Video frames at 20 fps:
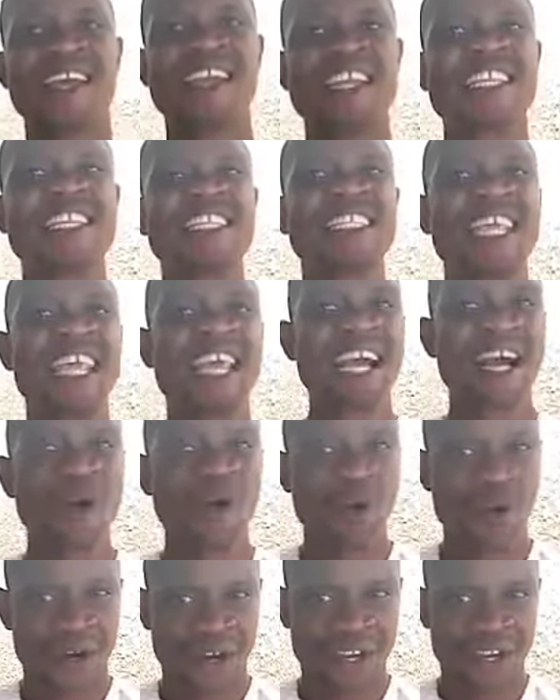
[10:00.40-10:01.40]
in their
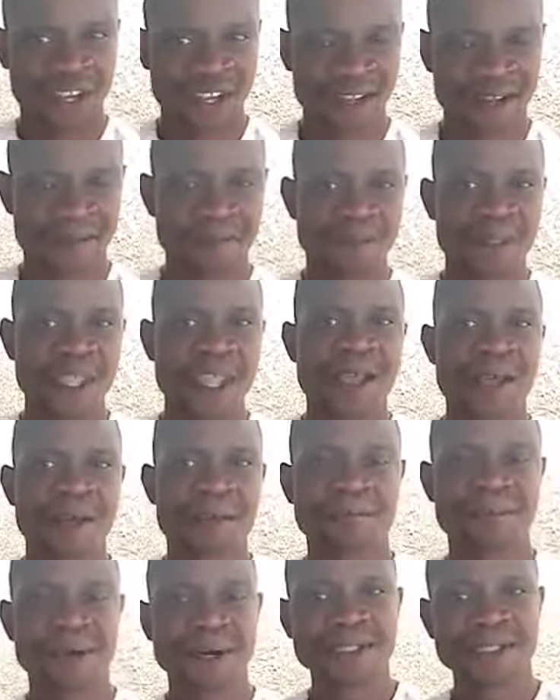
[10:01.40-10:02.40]
work.
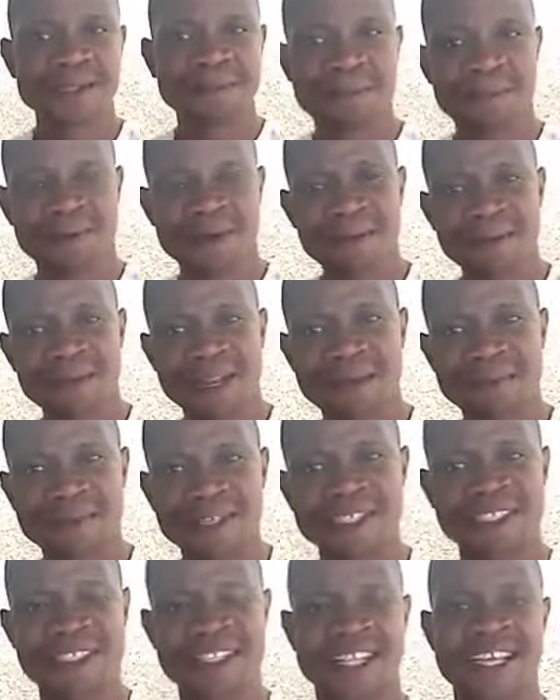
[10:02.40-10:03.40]
But the problem
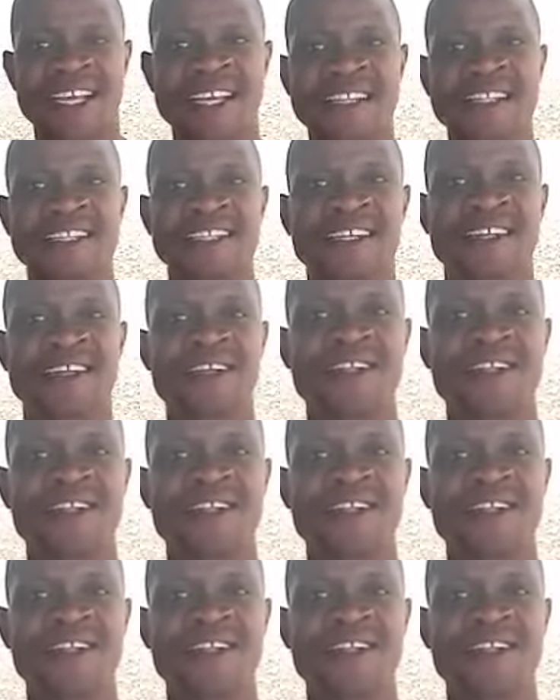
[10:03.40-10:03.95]
is that